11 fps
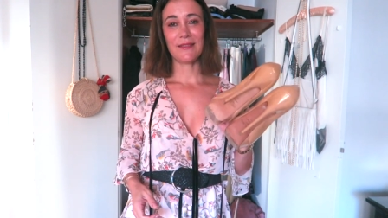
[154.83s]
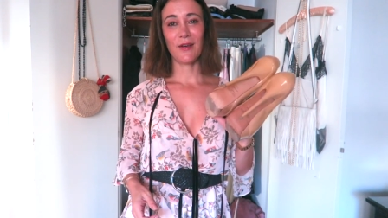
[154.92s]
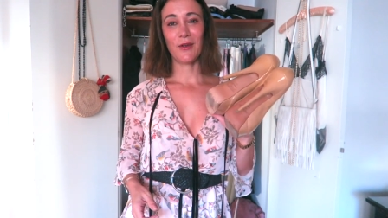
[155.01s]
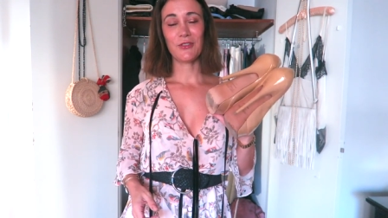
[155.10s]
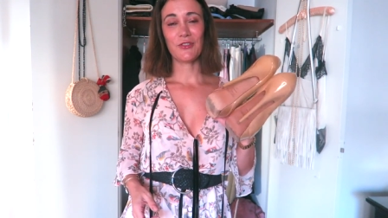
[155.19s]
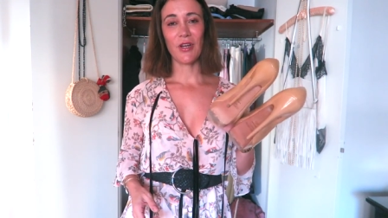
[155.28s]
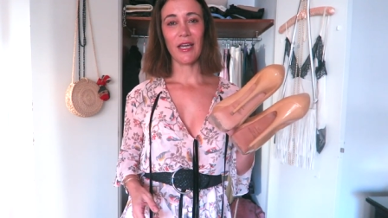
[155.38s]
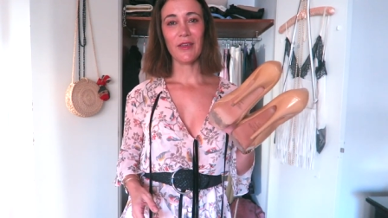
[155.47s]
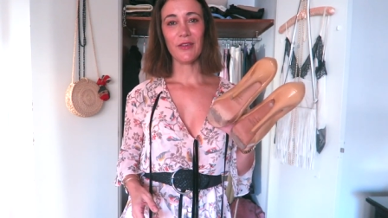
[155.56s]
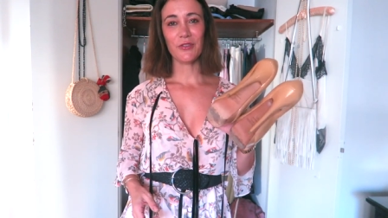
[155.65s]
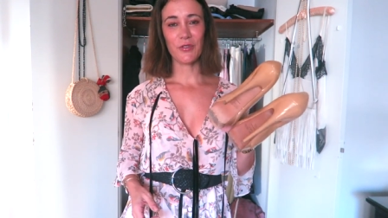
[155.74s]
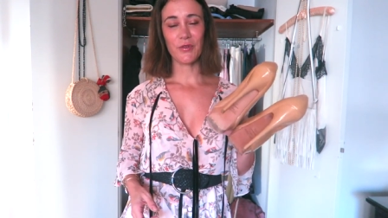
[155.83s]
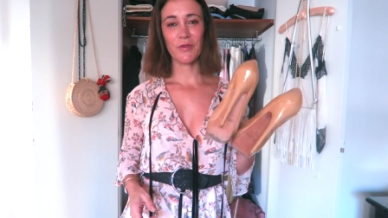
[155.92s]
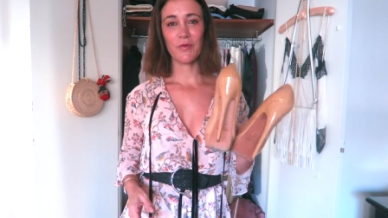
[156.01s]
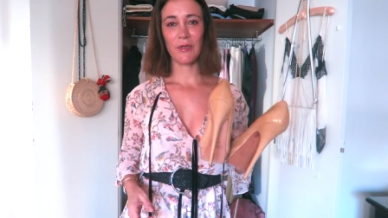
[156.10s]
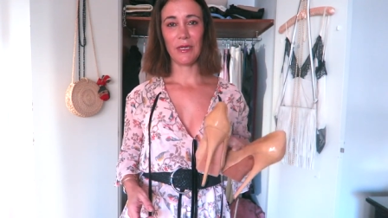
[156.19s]
So try your
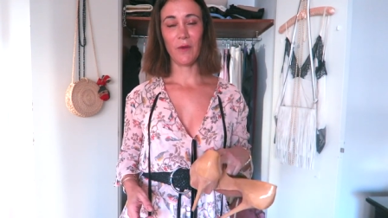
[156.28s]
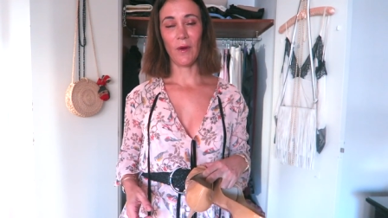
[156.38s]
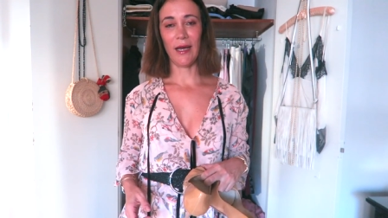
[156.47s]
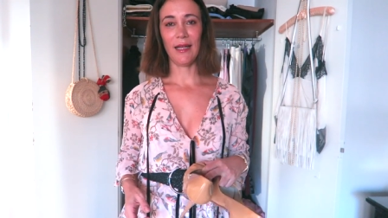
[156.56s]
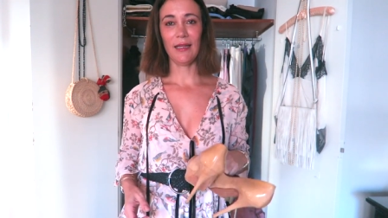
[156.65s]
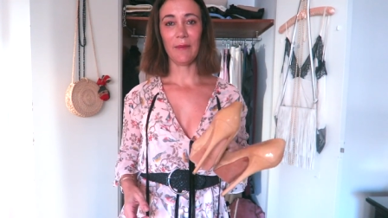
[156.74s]
shoes really well.